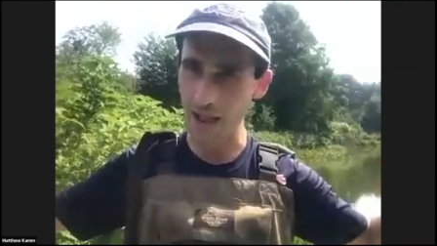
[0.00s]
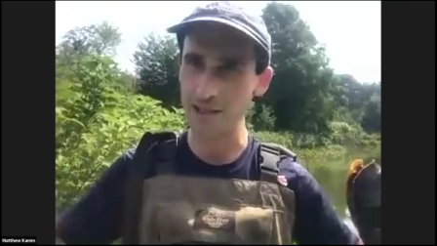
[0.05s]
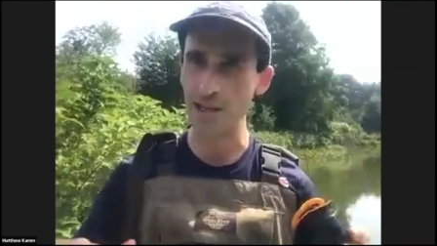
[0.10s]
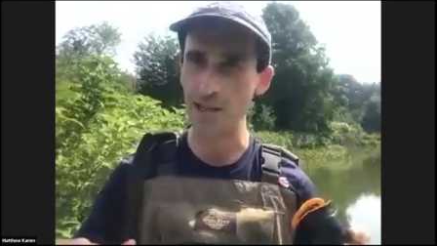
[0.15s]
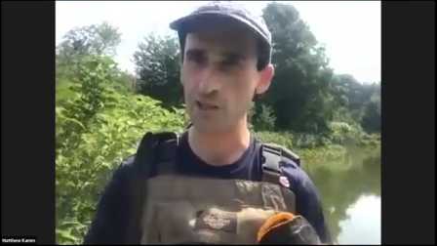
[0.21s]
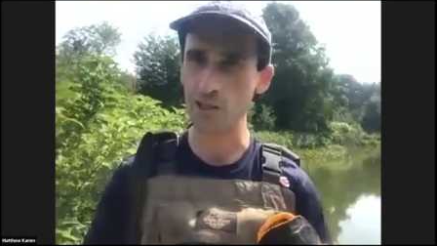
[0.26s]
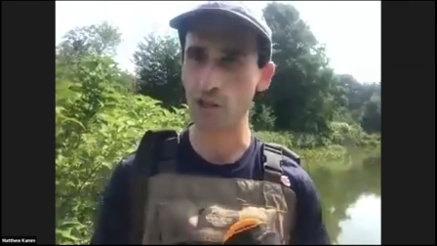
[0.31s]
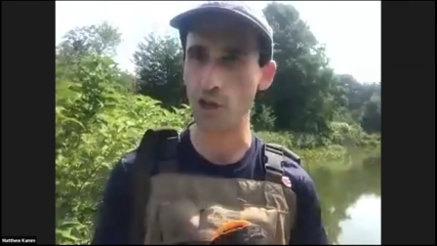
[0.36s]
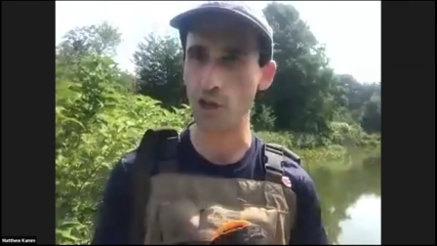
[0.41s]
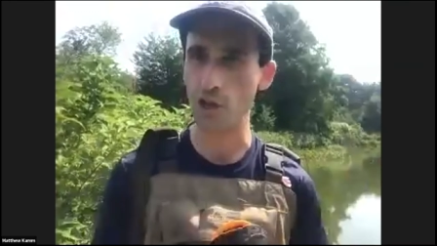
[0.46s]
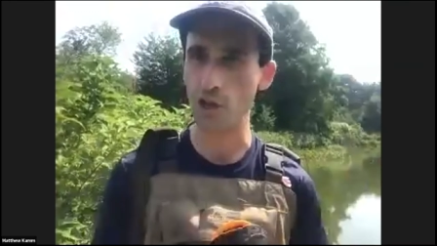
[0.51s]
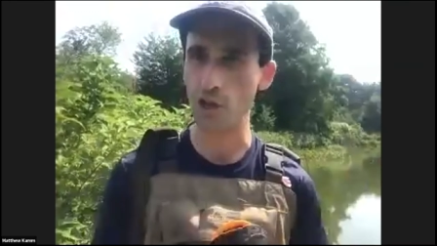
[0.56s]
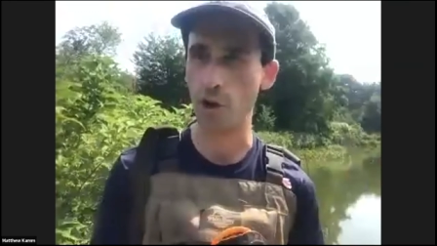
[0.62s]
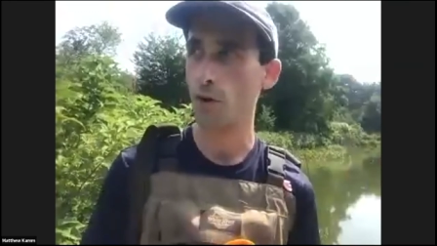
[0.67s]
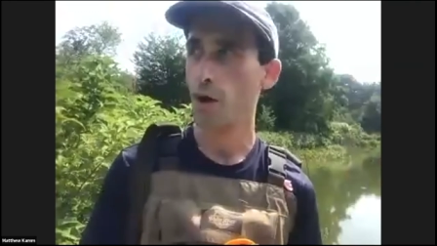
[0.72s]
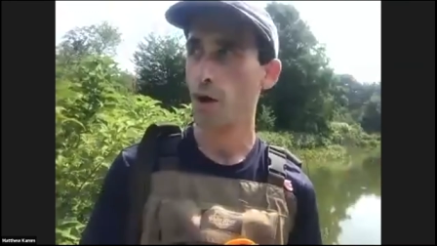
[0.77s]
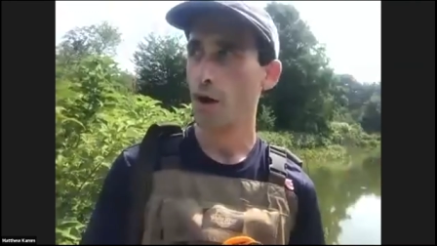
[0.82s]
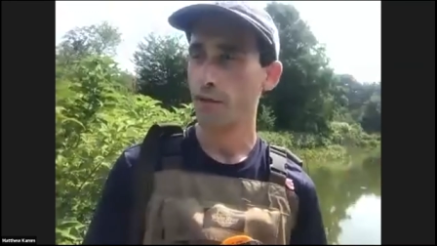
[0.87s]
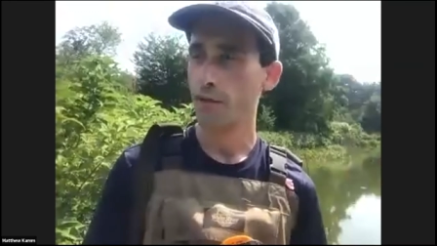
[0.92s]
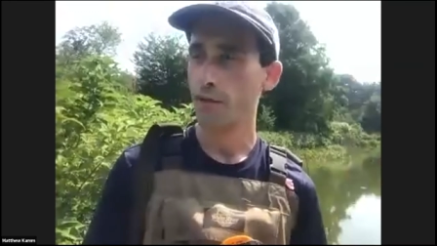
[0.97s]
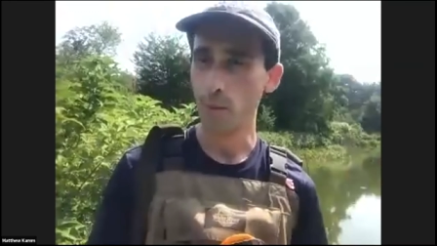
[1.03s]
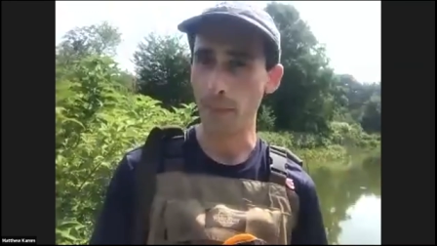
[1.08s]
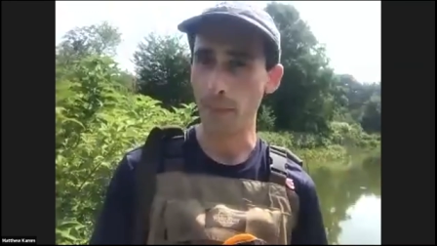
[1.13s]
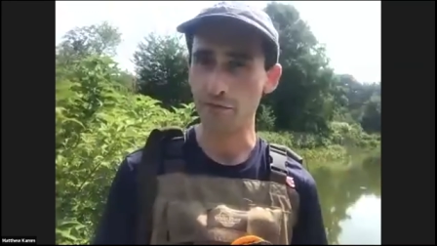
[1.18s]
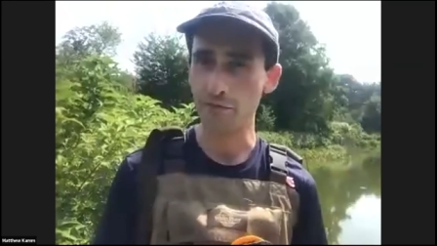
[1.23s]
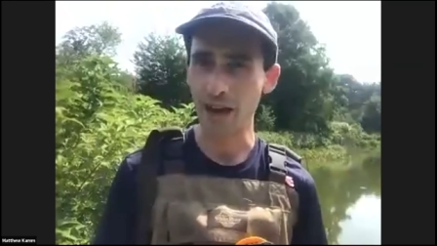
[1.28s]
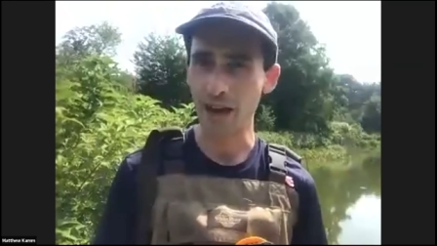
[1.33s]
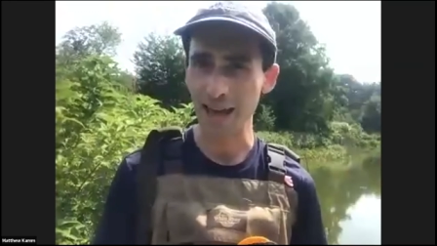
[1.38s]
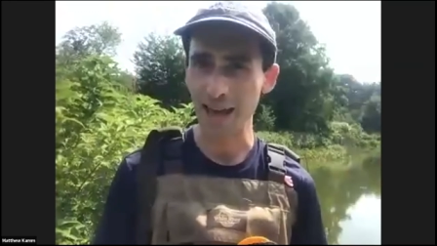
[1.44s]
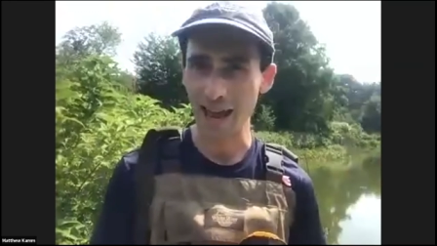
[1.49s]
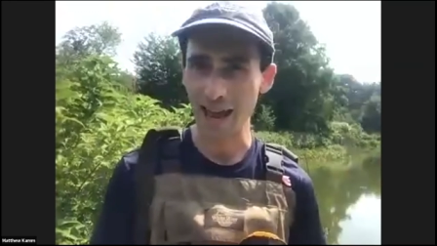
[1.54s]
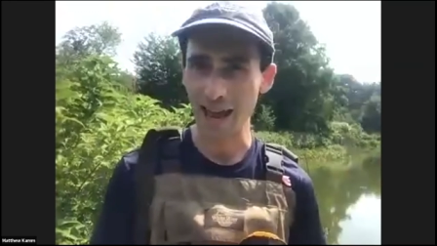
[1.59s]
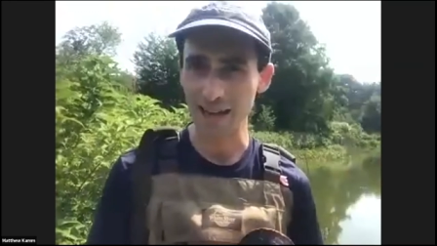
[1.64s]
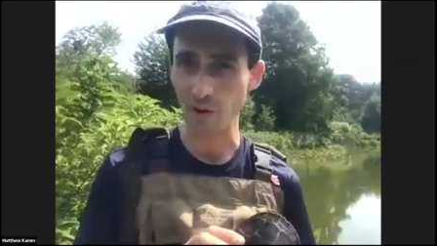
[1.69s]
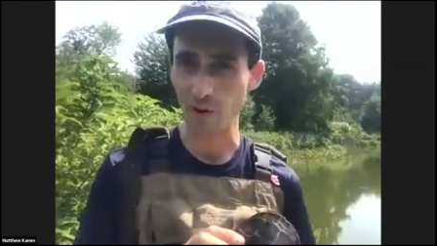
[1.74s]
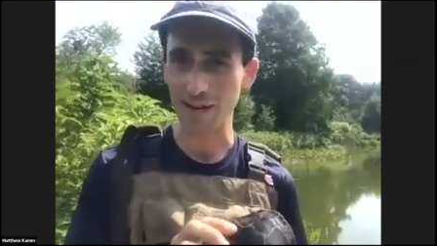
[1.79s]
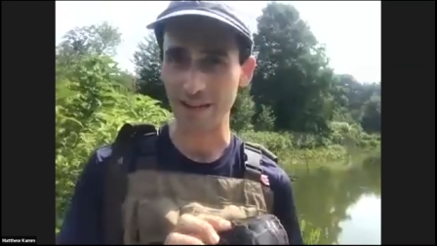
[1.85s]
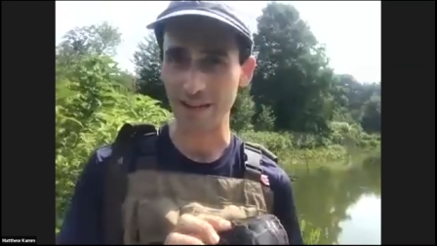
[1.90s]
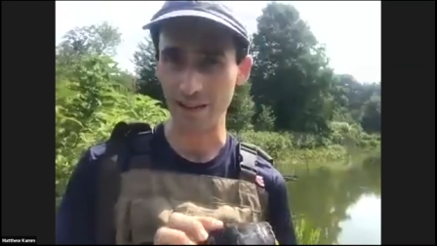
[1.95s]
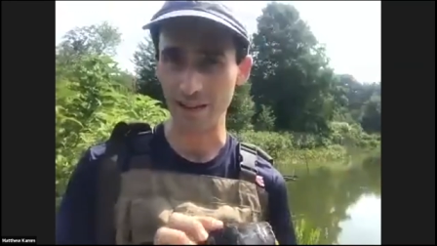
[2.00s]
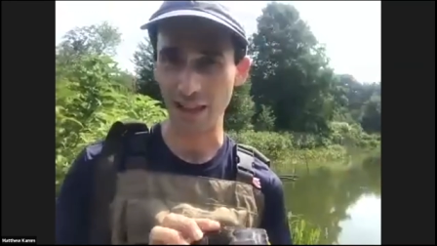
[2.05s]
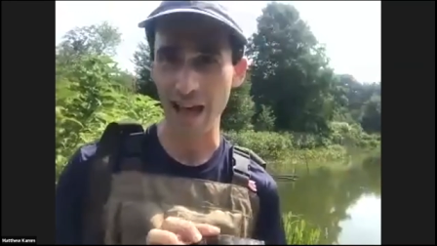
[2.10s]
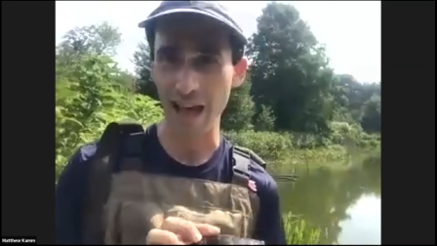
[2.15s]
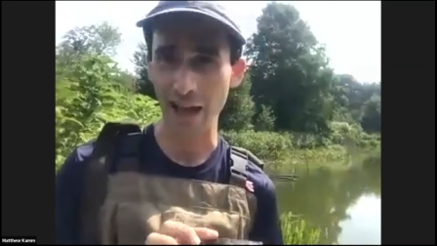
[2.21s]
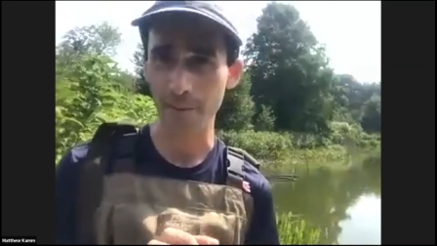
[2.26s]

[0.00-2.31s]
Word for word: into when they've got eggs ready to lay.